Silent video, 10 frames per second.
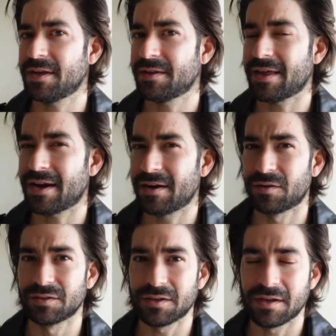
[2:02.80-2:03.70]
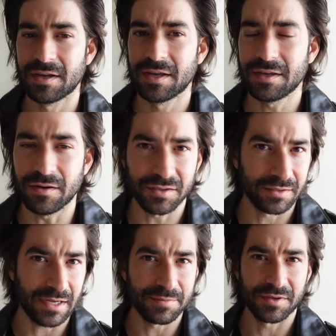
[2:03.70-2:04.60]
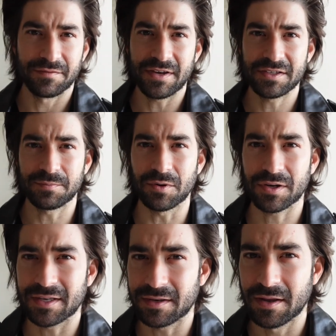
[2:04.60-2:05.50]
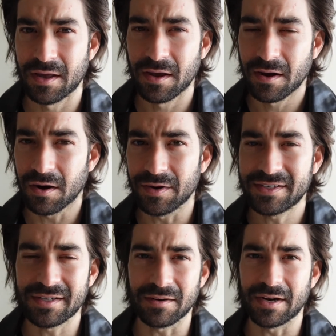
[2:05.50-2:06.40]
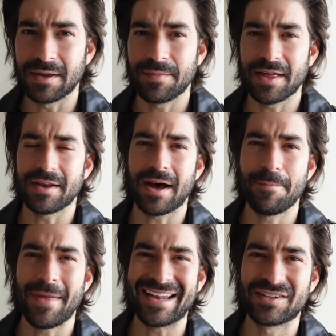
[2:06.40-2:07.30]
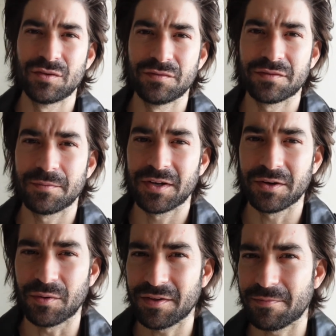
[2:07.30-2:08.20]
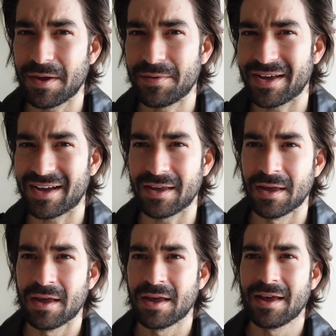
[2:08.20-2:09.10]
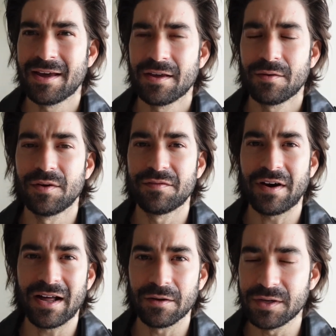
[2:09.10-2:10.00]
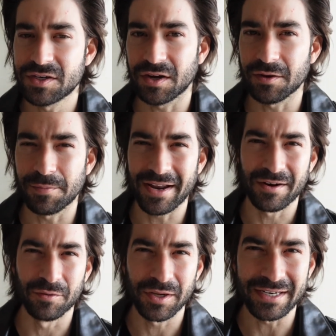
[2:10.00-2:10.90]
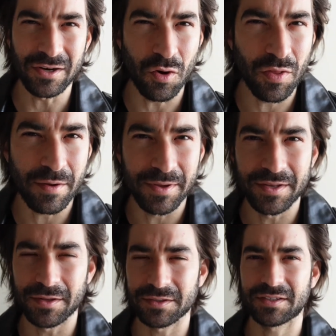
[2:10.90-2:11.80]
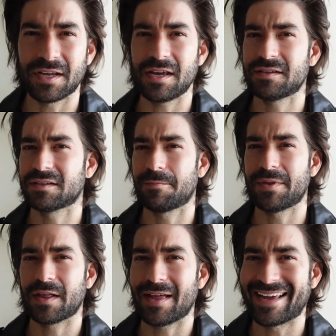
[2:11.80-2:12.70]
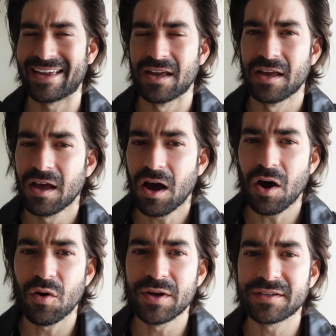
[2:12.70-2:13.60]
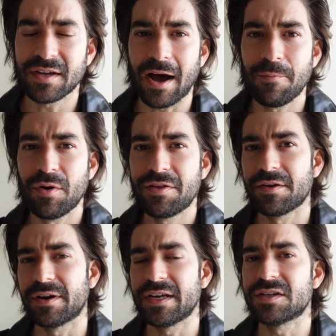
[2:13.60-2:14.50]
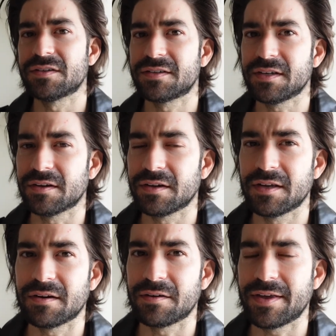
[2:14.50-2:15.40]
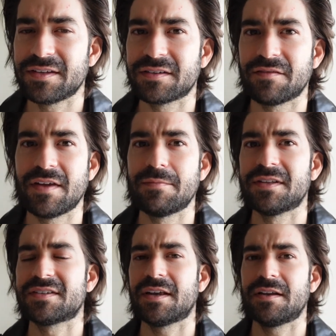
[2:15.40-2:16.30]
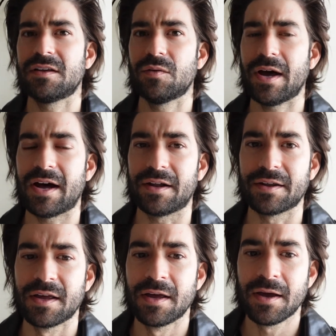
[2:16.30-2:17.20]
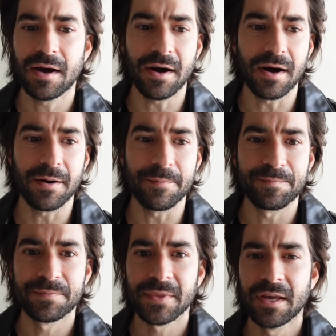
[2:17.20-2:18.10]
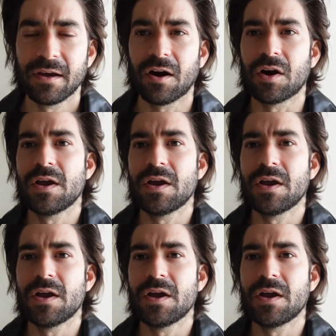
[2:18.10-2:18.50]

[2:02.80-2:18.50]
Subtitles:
that I don't, you know, sometimes on Facebook or Instagram that I'm not too familiar with. Maybe we follow each other, but I don't really know them, and they'll say something like, "Oh, I'm with your agency," or have they been sending you out? Or